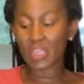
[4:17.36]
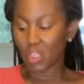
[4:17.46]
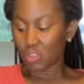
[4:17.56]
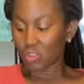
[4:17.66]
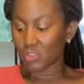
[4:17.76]

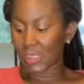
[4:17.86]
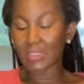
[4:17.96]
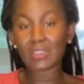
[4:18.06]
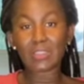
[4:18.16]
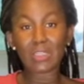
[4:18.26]
you
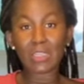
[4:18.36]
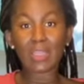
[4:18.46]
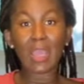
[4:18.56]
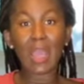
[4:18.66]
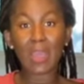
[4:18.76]
just need a
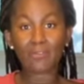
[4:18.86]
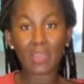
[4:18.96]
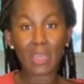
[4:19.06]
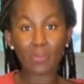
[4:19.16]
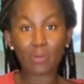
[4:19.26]
1/2
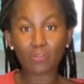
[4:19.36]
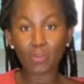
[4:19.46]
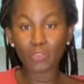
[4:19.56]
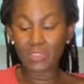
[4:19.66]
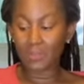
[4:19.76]
cup of
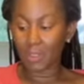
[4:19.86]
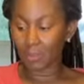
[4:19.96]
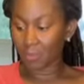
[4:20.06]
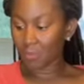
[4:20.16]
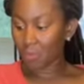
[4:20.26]

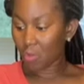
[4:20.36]
oatmeal,